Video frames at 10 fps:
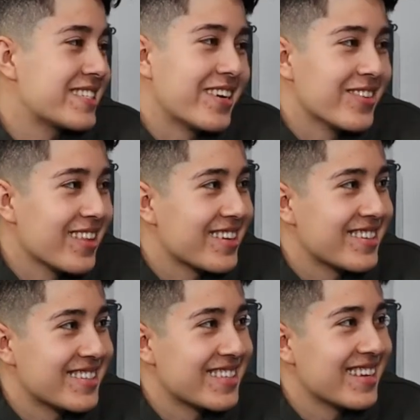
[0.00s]
sounded like
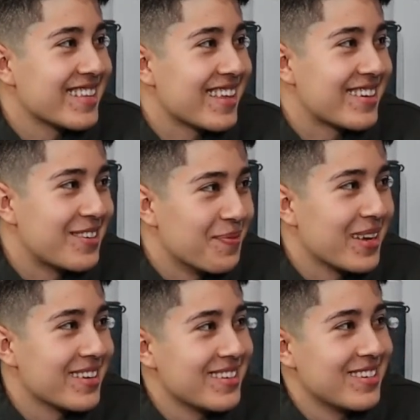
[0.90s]
it said like you
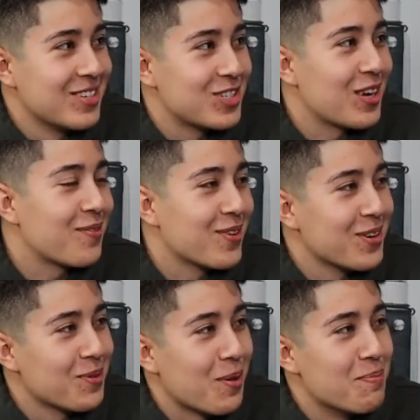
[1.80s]
meant you shop for
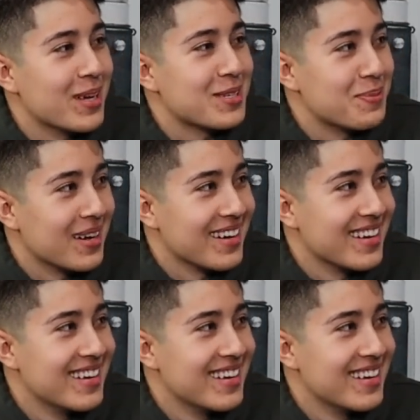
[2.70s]
underwear at Best Buy.